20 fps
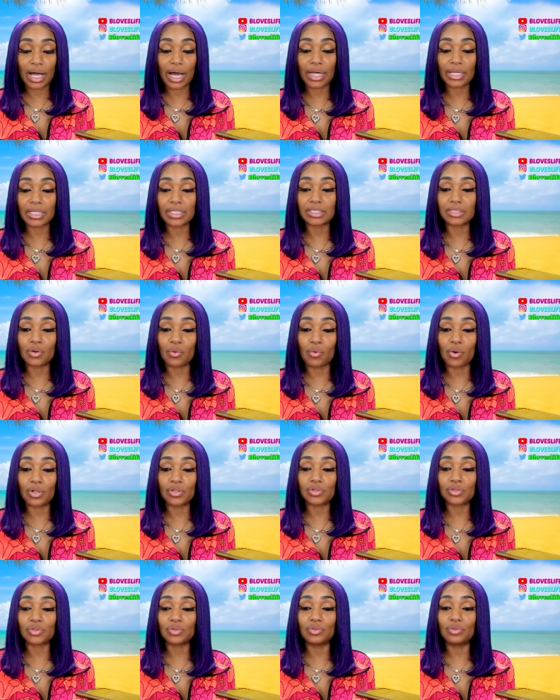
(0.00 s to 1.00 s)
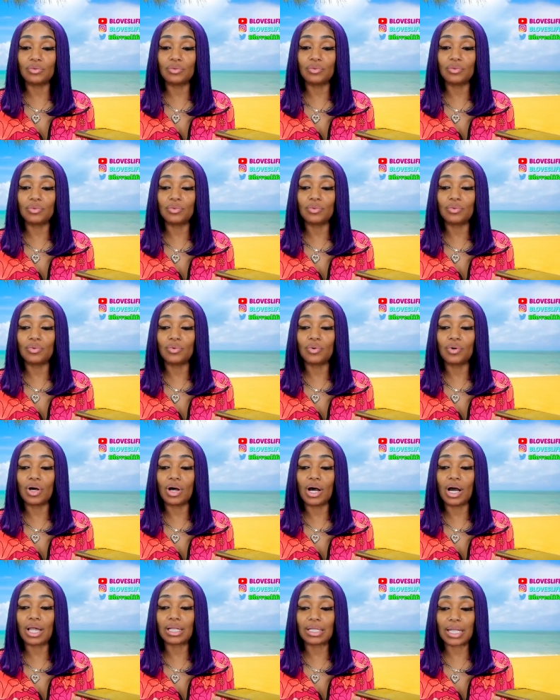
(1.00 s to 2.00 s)
God is going to
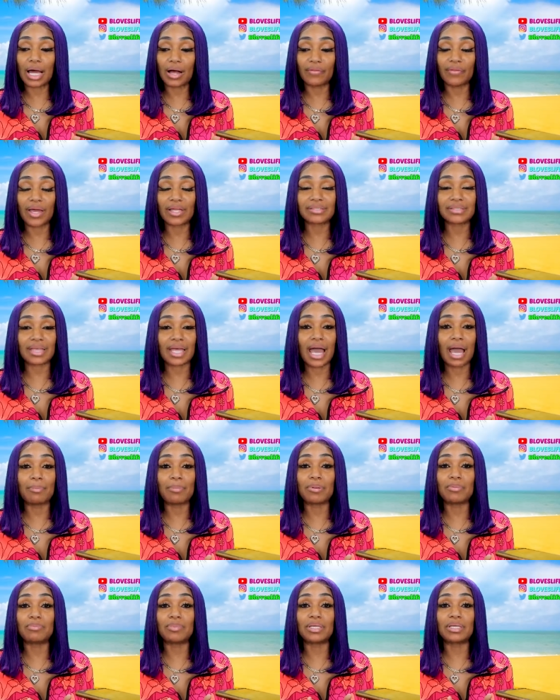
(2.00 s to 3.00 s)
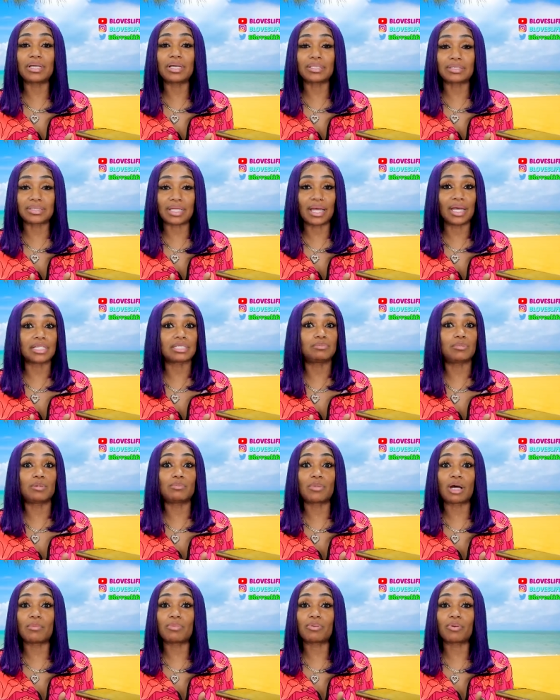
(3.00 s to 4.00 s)
allow that to happen because that has
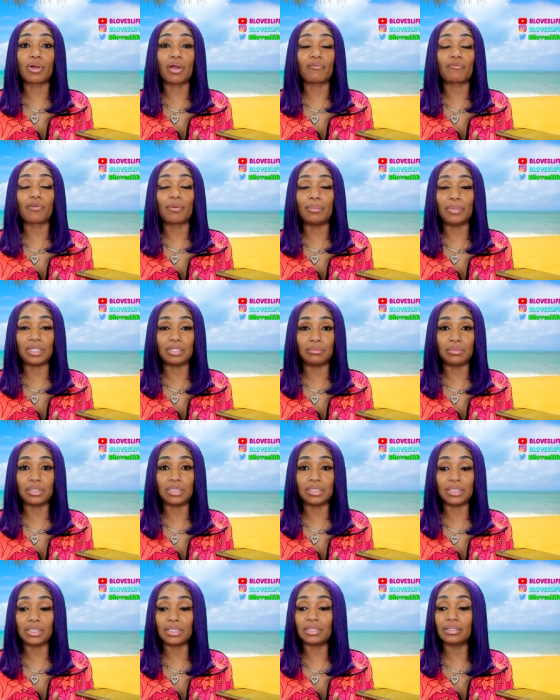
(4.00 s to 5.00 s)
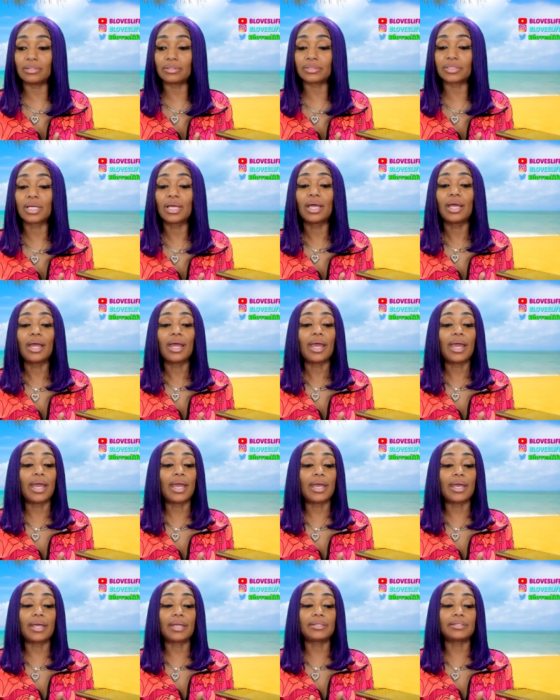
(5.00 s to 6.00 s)
been my prayer for many, many years.
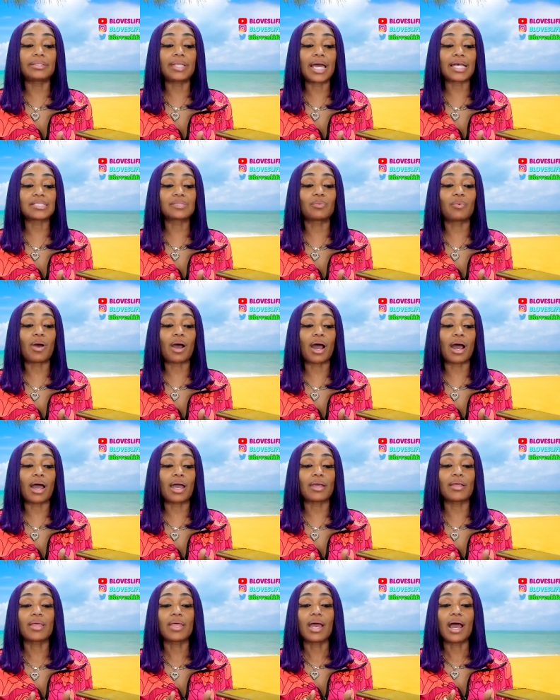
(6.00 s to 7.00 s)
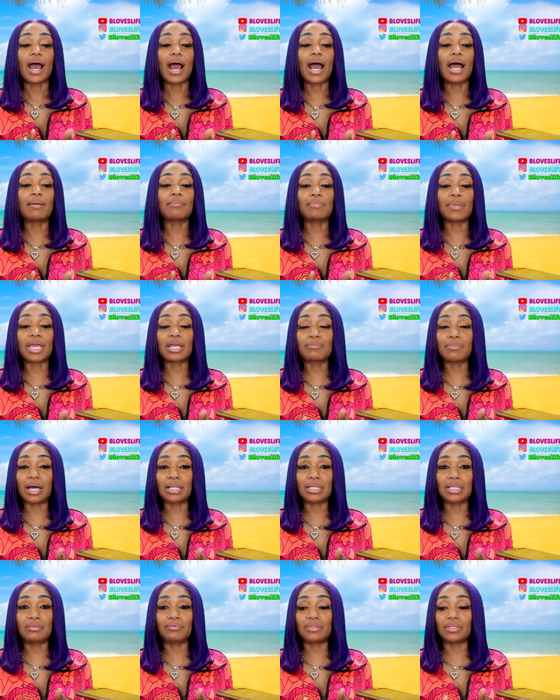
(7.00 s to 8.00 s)
And that's why I make my
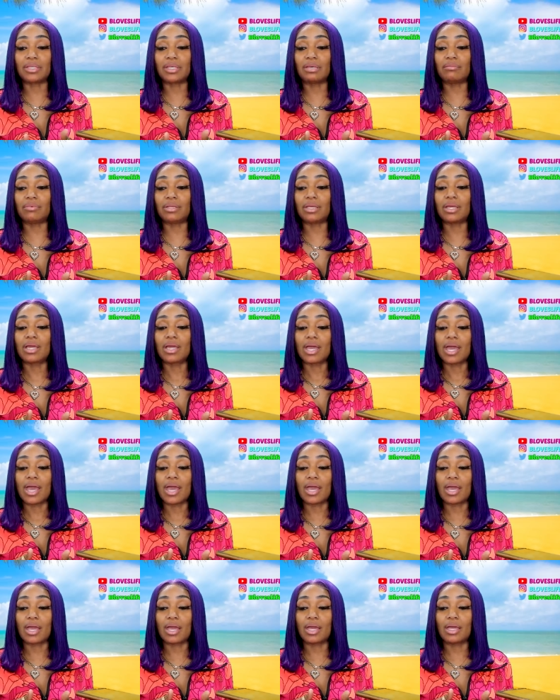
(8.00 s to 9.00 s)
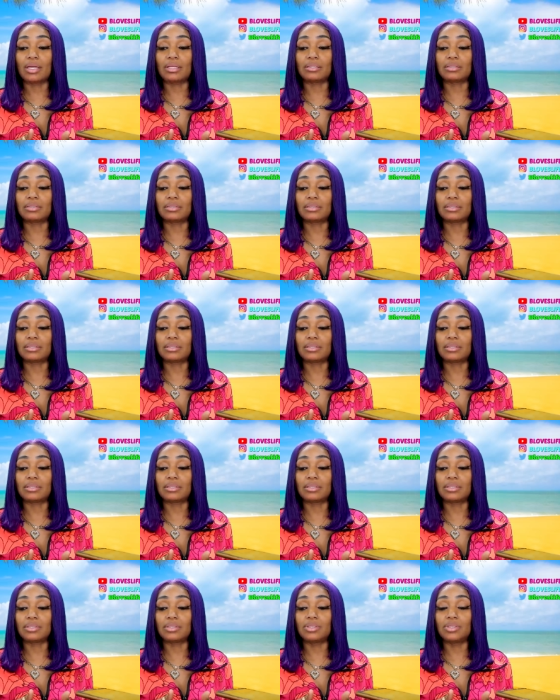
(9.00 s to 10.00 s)
living giving and
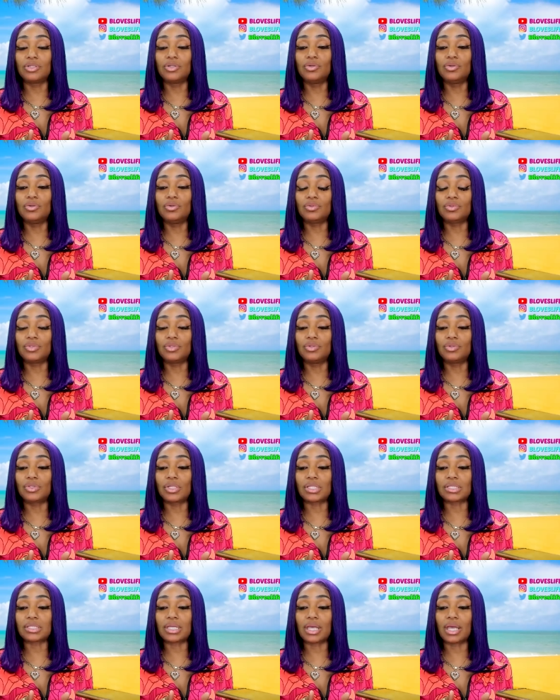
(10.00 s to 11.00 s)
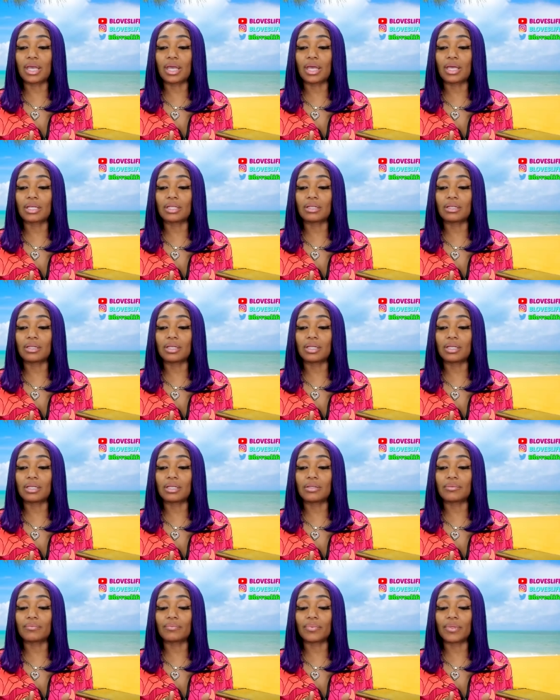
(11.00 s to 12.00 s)
you you just can't
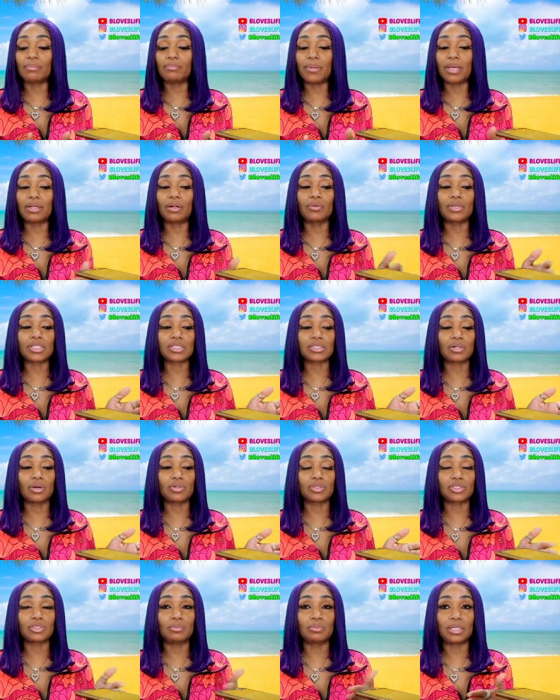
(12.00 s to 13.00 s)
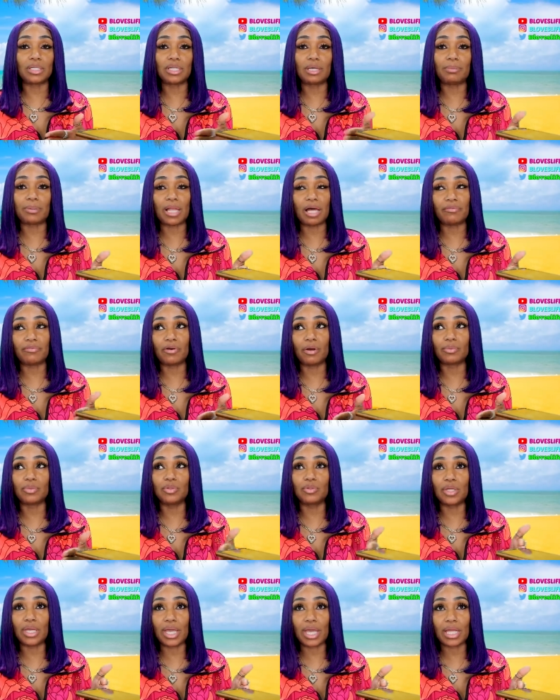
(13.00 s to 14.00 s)
been on this social media platform,
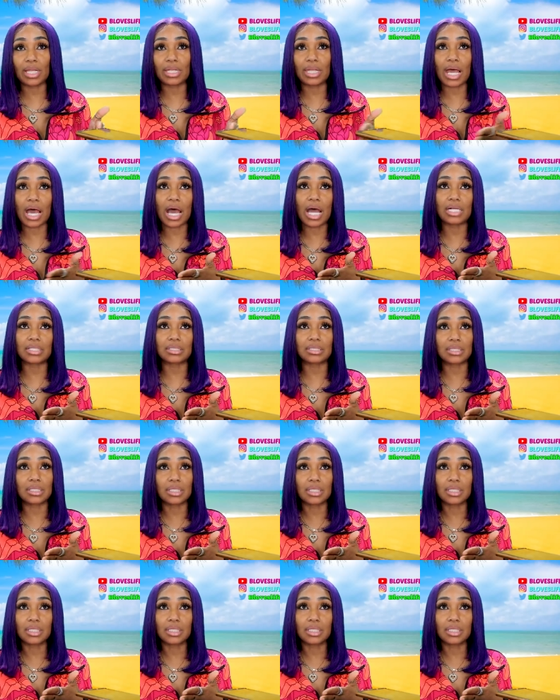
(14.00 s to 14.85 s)
you can't not